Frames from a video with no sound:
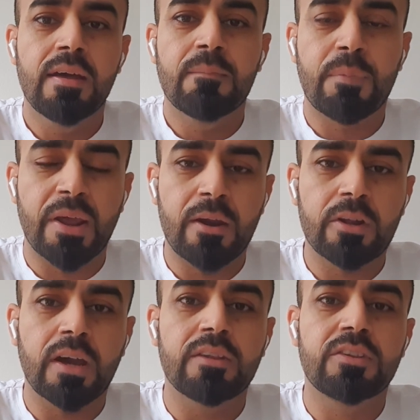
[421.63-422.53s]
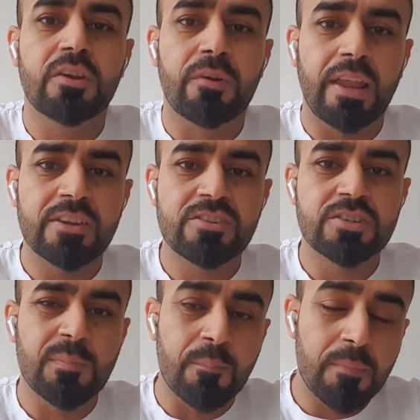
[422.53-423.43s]
prioritize their
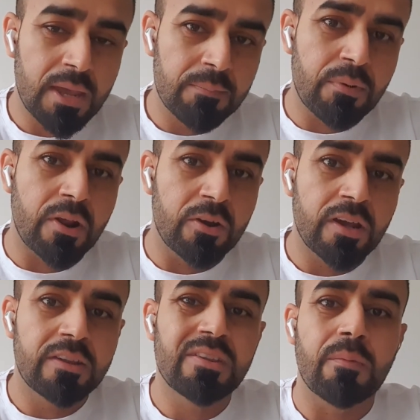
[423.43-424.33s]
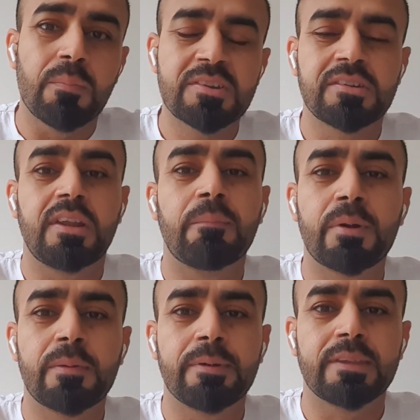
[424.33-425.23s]
relationship, men prioritize their mission and
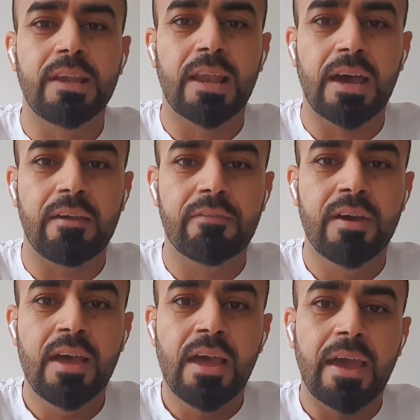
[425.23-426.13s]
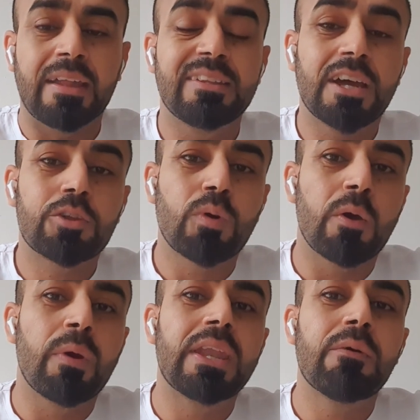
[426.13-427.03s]
purpose in life. And that's why
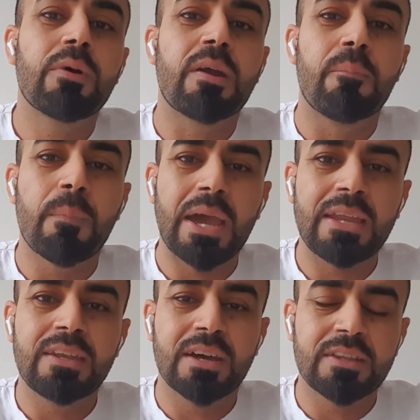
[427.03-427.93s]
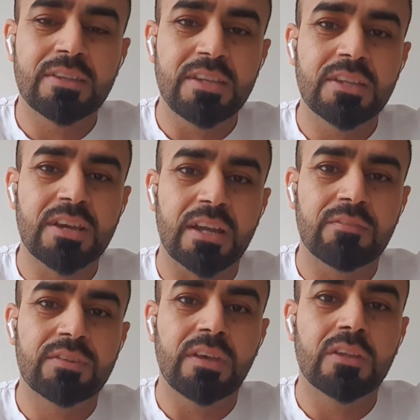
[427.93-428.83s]
whenever a man does these kind
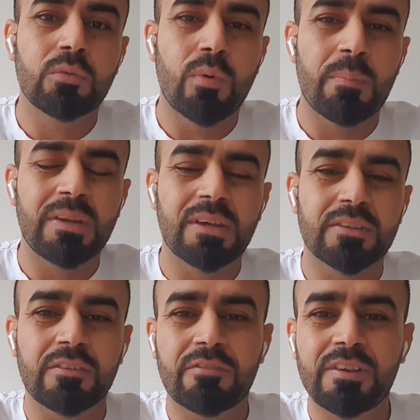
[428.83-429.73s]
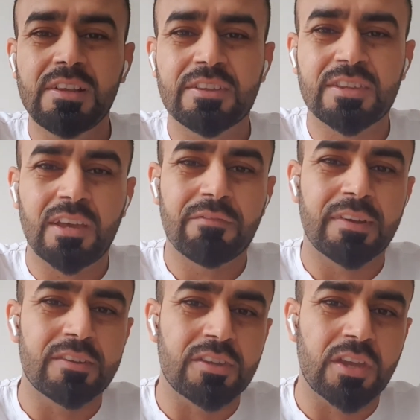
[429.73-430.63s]
of things, a woman doesn't feel safe
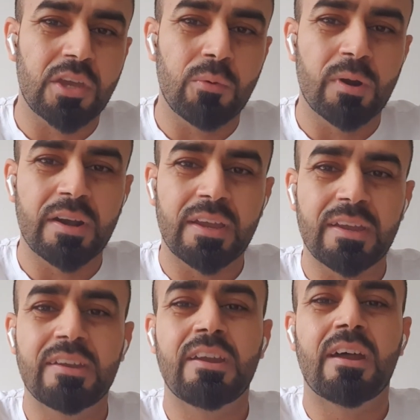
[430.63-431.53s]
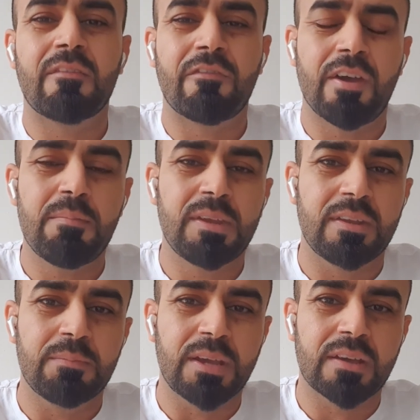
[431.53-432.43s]
and secure in her
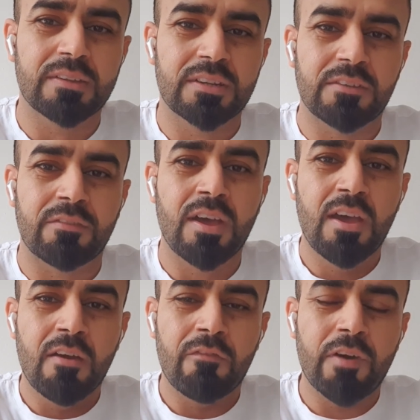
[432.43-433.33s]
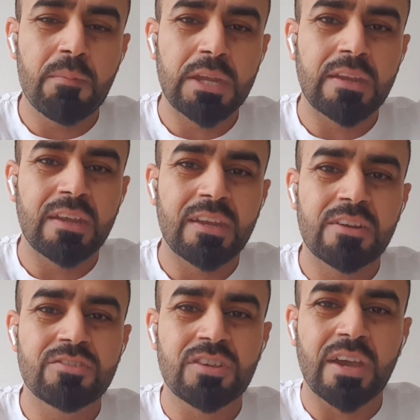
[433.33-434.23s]
feminine, because that's a feminine
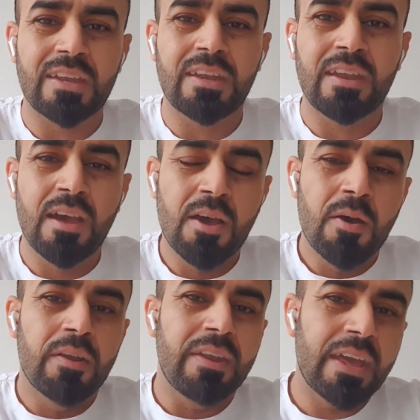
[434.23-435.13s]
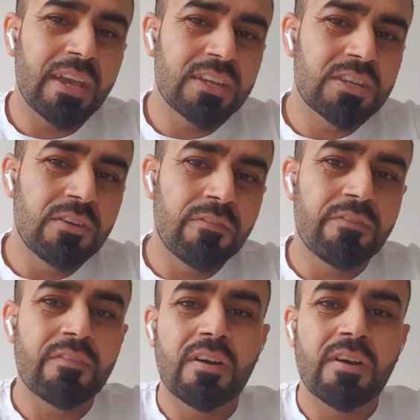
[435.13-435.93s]
energy. And negative